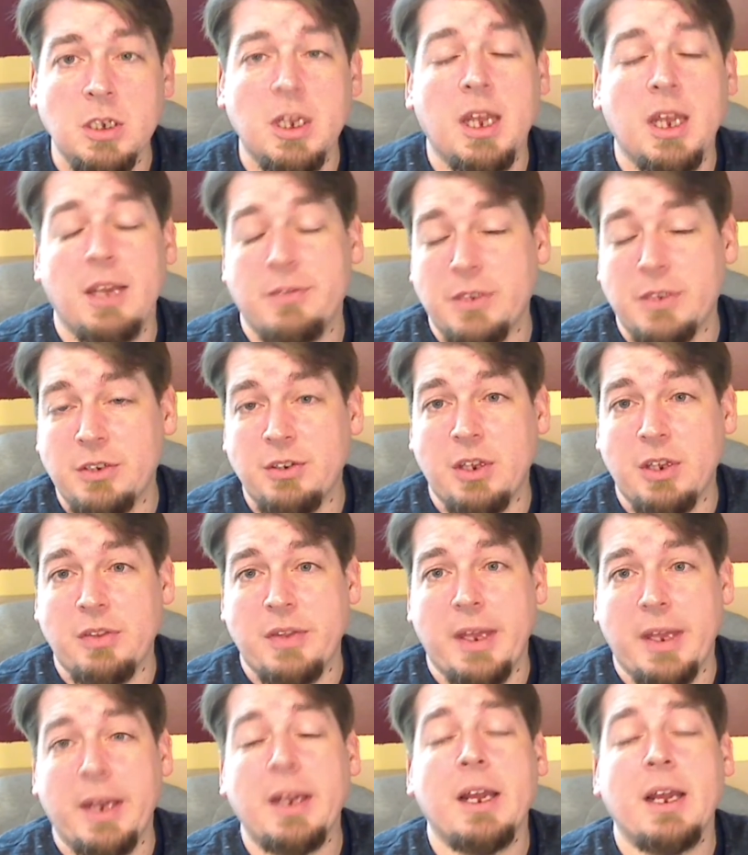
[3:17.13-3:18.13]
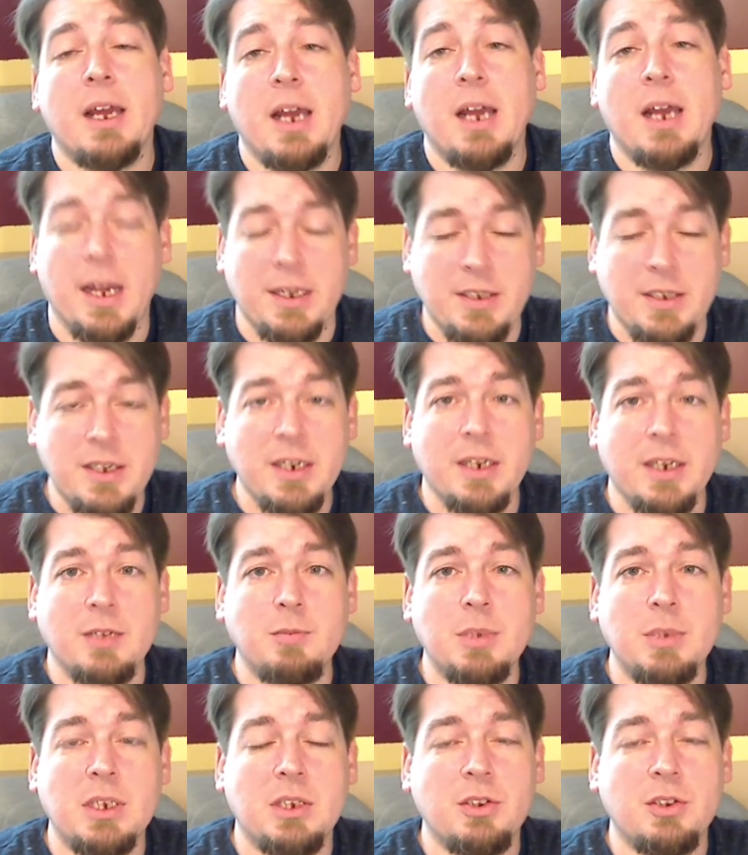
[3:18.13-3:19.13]
Having said that, I did,
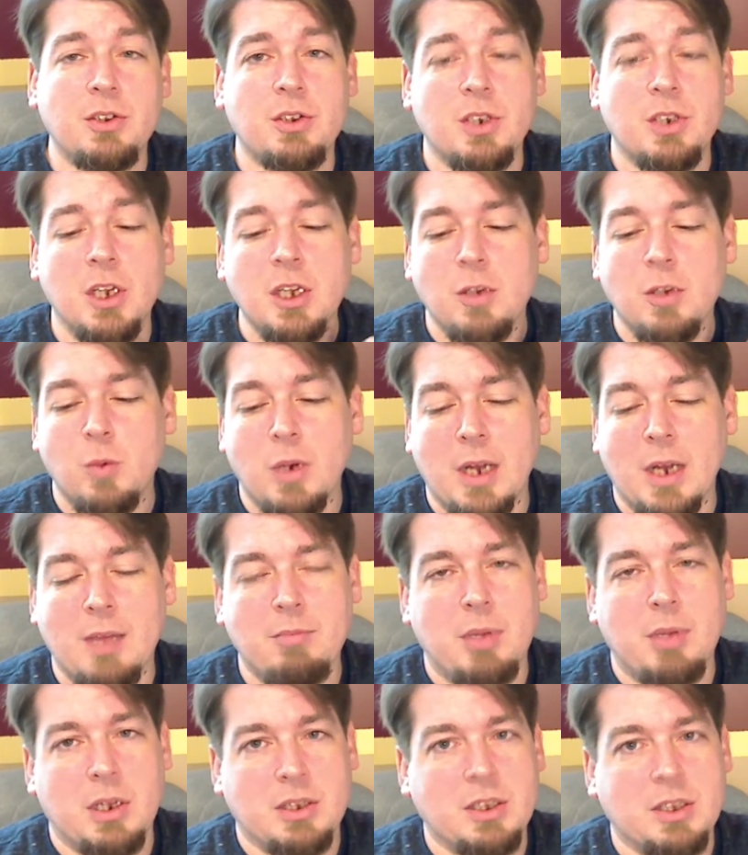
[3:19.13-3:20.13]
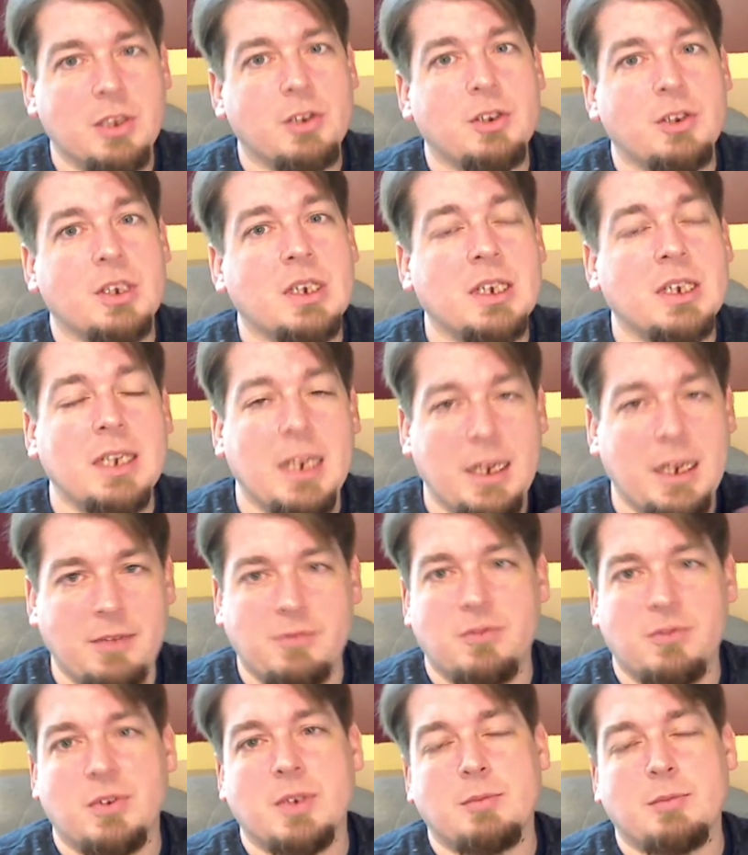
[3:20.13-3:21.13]
because when I bought this,
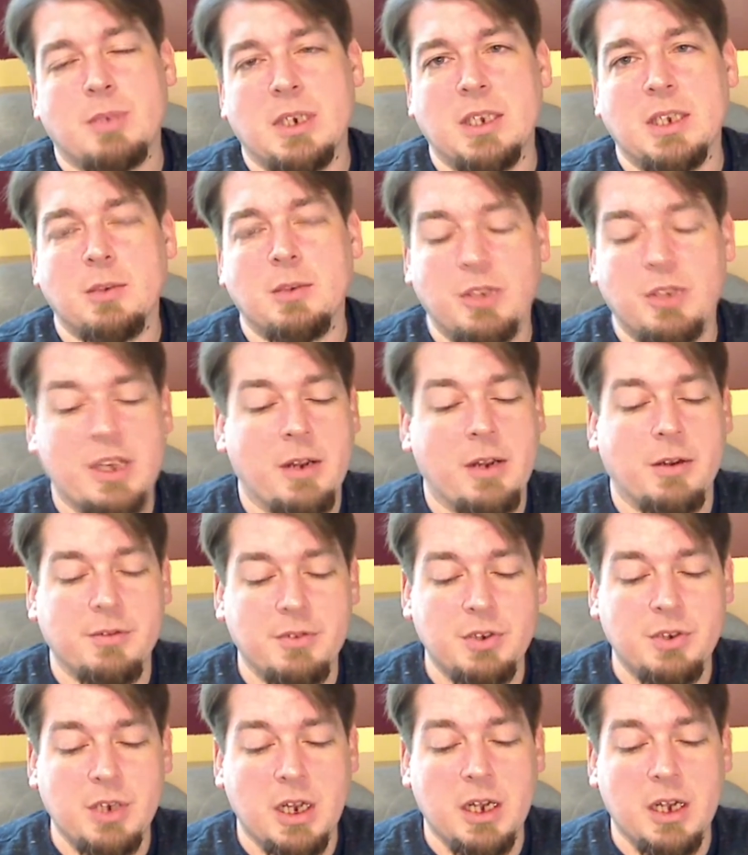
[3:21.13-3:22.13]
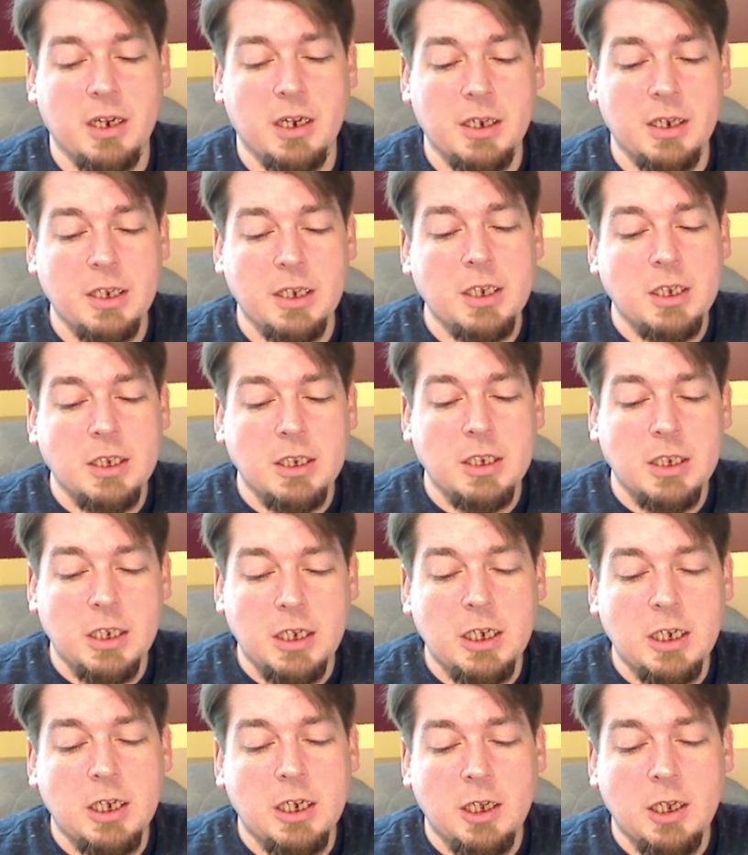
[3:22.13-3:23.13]
everybody was out of stock.
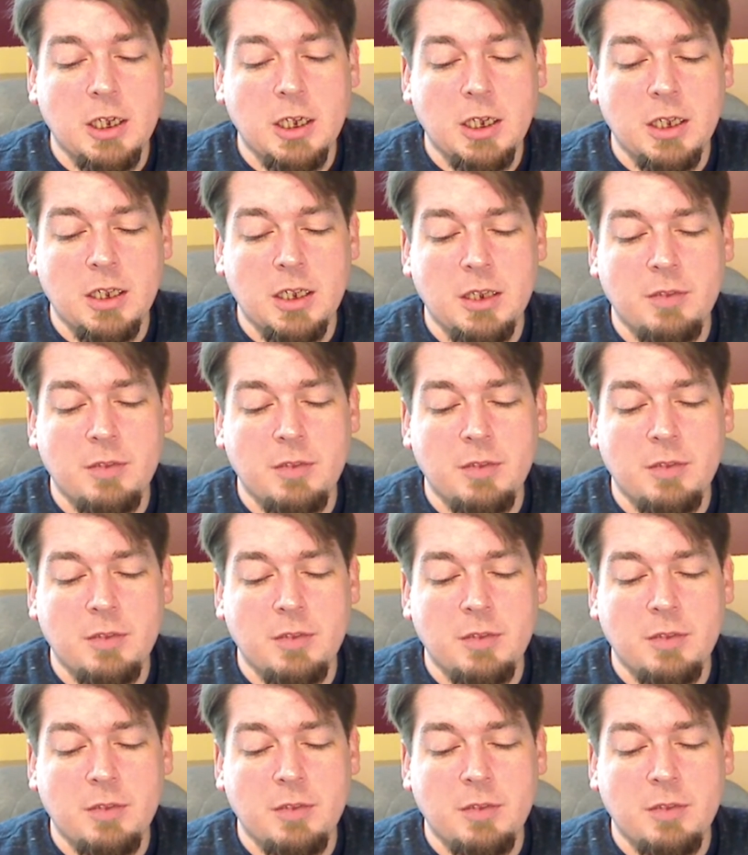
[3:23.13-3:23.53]
I